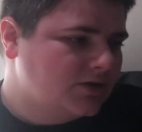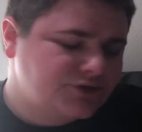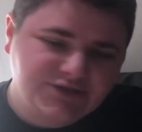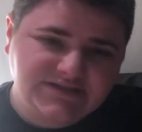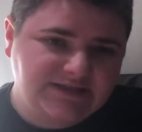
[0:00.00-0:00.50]

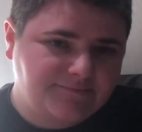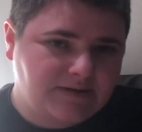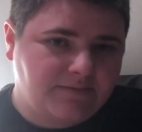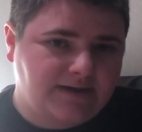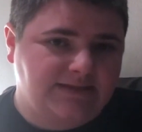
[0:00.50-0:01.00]
just to give my
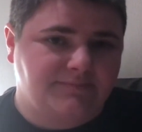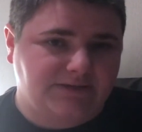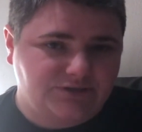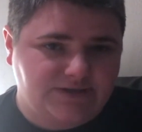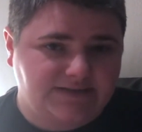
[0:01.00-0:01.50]
body the
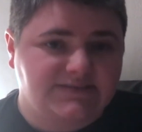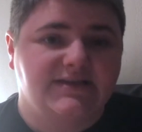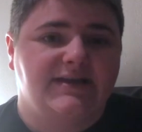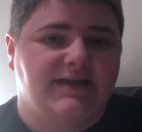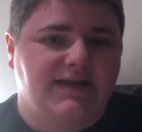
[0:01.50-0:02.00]
best chance
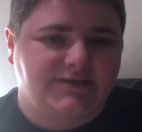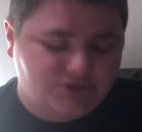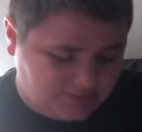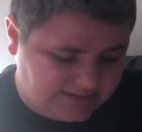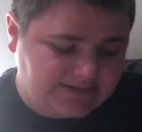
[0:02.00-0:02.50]

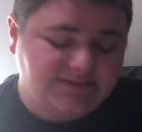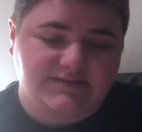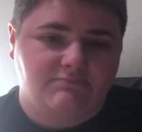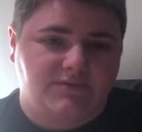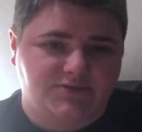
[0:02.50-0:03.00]
at getting
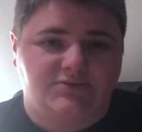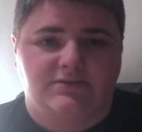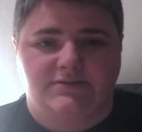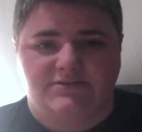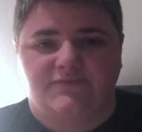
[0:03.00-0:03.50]
some muscle
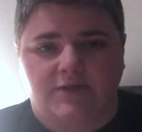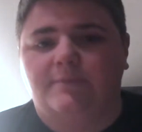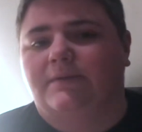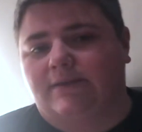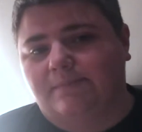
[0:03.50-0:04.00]
and
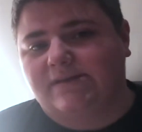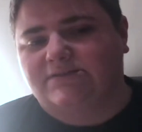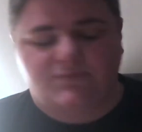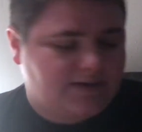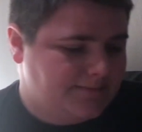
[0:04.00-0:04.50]
developing the
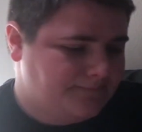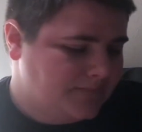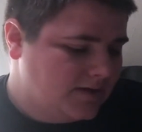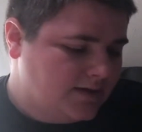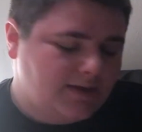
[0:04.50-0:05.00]
best way.
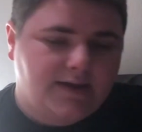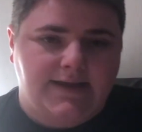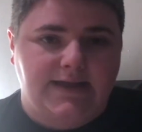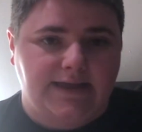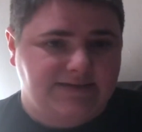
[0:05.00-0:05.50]

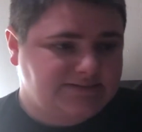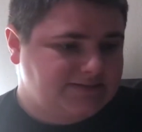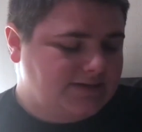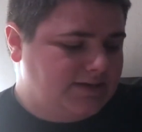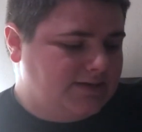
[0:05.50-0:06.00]
And
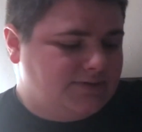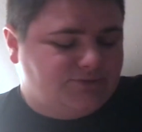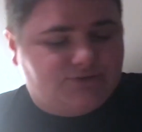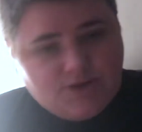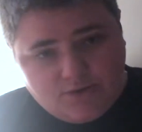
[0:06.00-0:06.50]

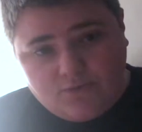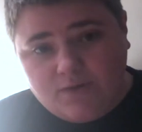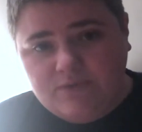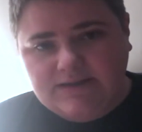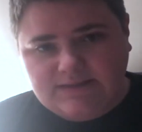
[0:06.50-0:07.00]
so
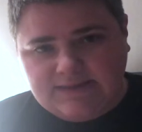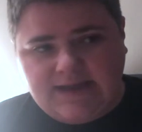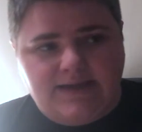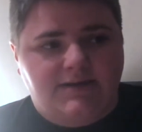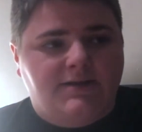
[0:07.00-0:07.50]
with
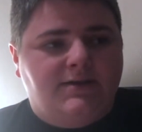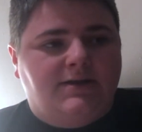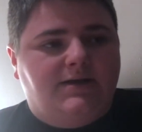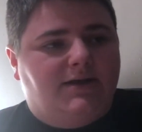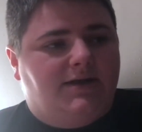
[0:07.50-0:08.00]
that,
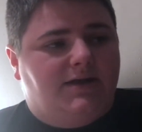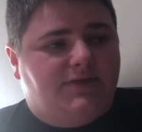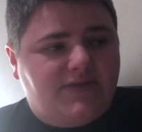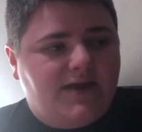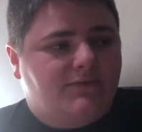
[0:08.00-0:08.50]

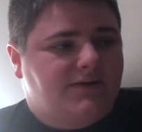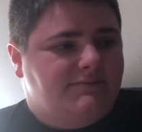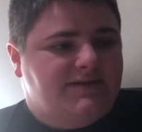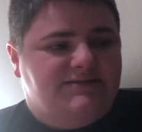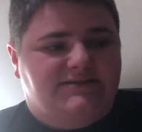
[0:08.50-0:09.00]
thyroid
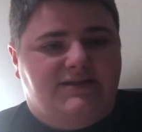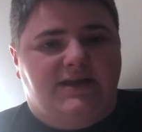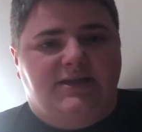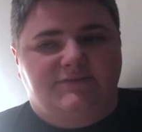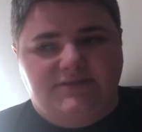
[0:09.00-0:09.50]
medicine,
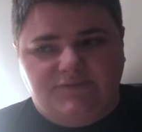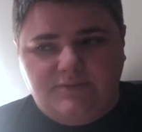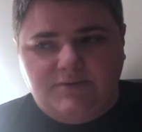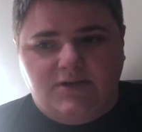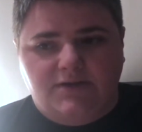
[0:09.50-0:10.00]
I have definitely
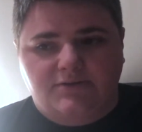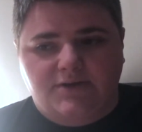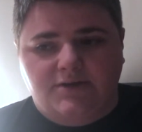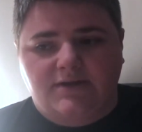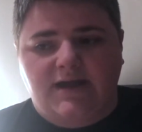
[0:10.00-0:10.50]
been
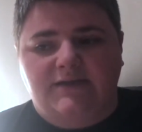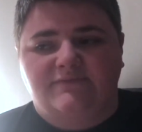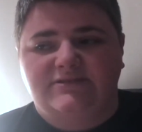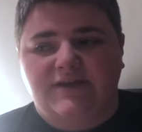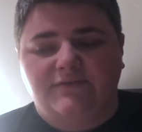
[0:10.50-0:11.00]
hungrier. I
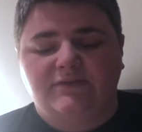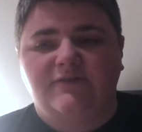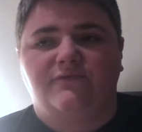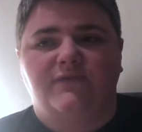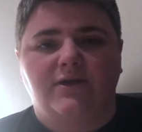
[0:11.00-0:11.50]
have definitely
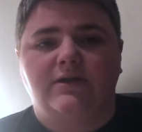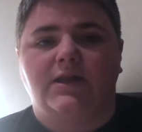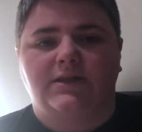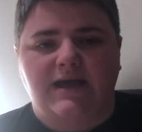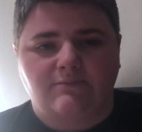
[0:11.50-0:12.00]
felt a
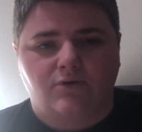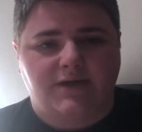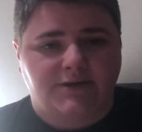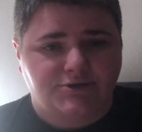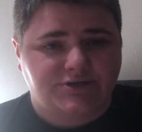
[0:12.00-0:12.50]
lot more
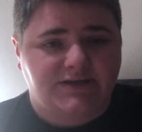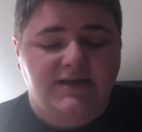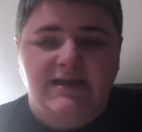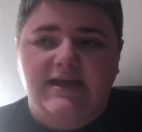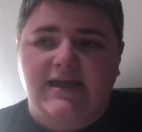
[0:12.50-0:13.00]
energy.
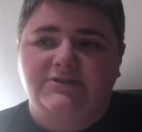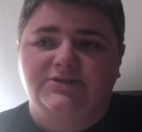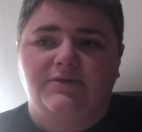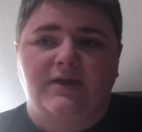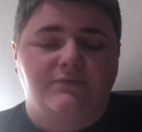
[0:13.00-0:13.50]
And
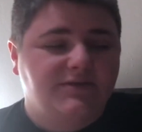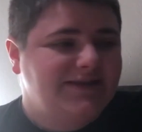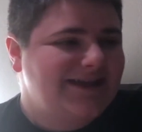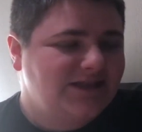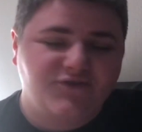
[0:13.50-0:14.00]
so I really
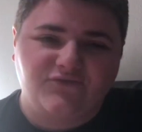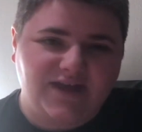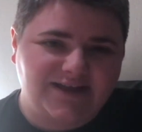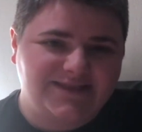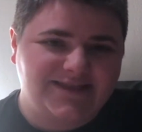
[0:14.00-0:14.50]
hate the
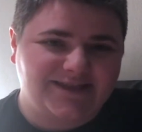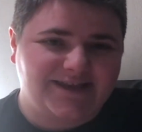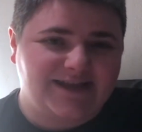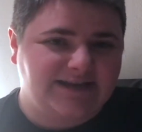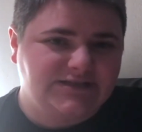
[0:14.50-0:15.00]
fact that
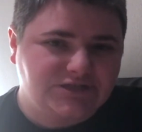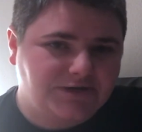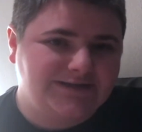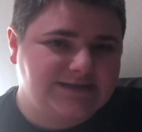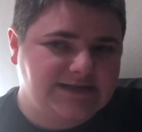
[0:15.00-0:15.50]
like I
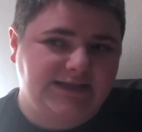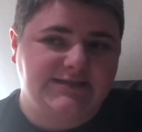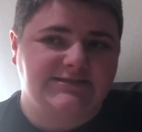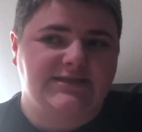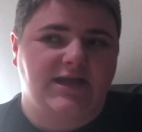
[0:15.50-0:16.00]
started taking
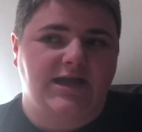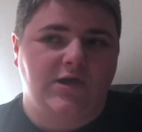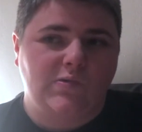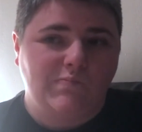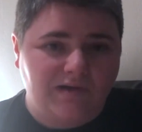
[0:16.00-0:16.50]
this
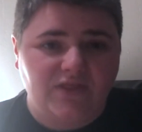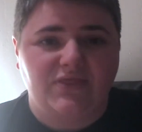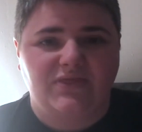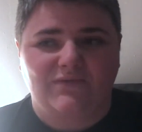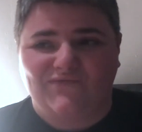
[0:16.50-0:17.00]
a
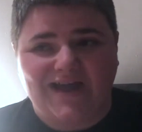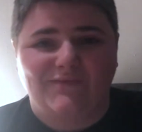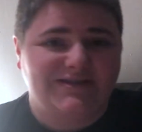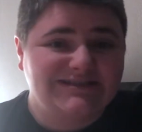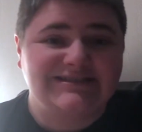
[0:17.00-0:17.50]
month, 5
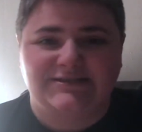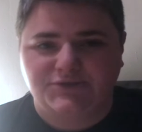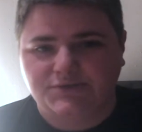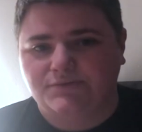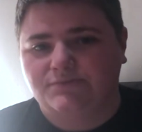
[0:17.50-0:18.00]
weeks
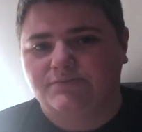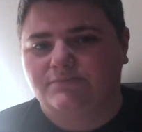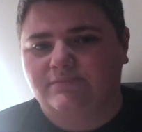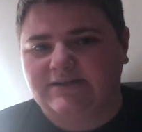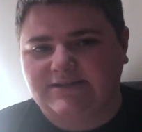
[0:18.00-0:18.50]
into
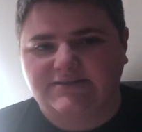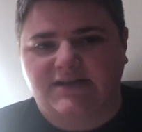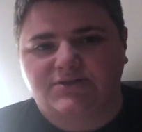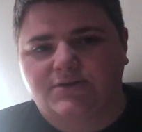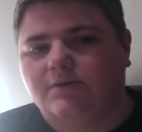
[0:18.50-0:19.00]
my
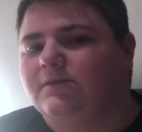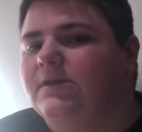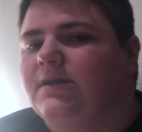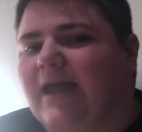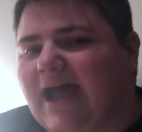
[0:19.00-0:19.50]
testosterone
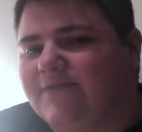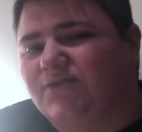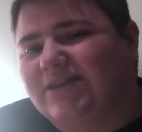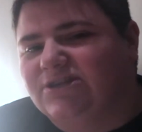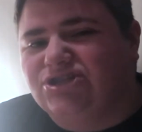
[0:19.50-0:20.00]
after
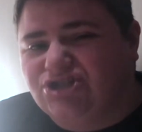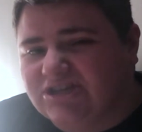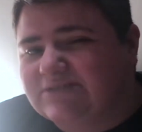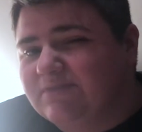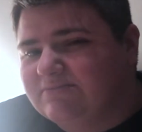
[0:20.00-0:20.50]
I had
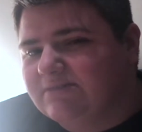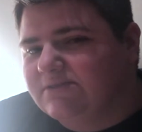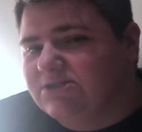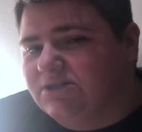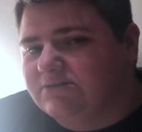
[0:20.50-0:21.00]
just bumped up
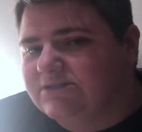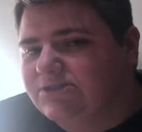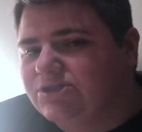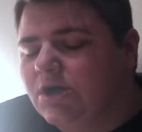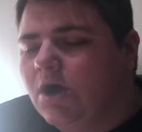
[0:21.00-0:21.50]
the
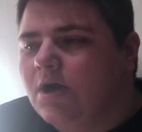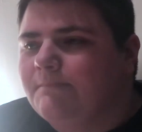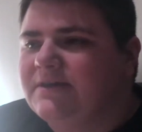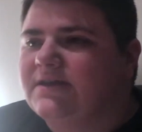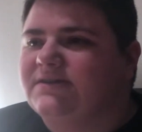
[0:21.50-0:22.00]
dosage,
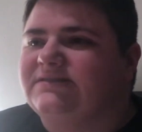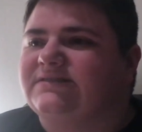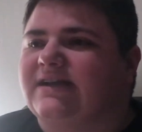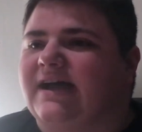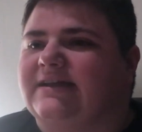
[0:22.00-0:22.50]

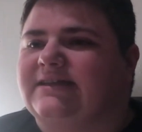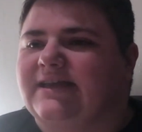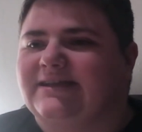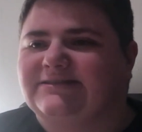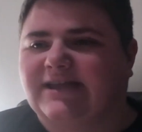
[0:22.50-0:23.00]
because I
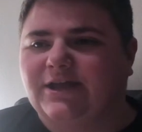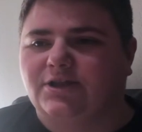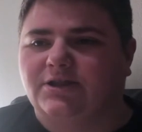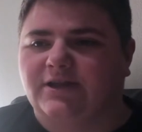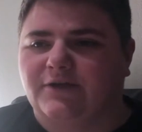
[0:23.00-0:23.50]
can't
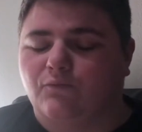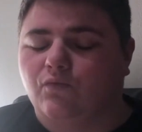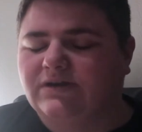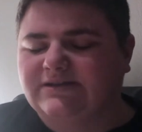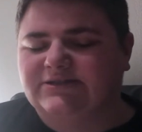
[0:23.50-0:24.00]
tell
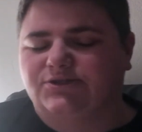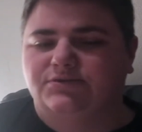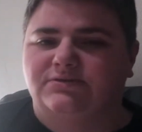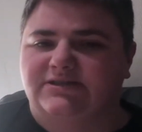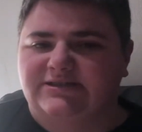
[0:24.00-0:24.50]
what is due
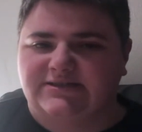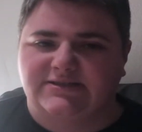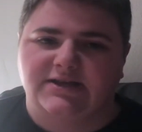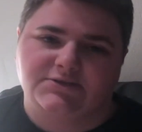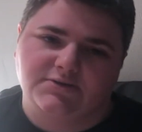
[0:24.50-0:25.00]
to the
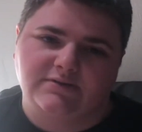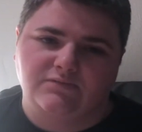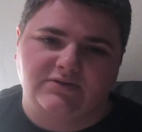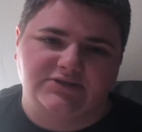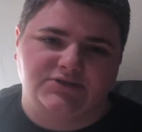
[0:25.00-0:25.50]
testosterone
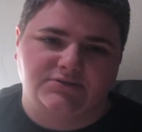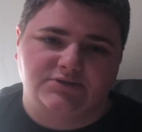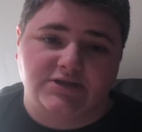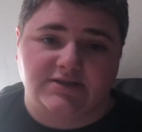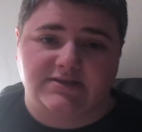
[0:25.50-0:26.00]
and what is due
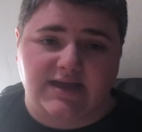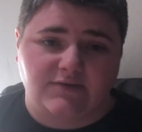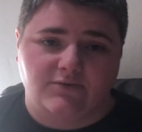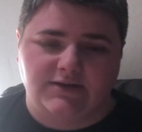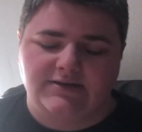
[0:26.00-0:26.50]
to the
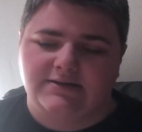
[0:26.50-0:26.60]
thyroid.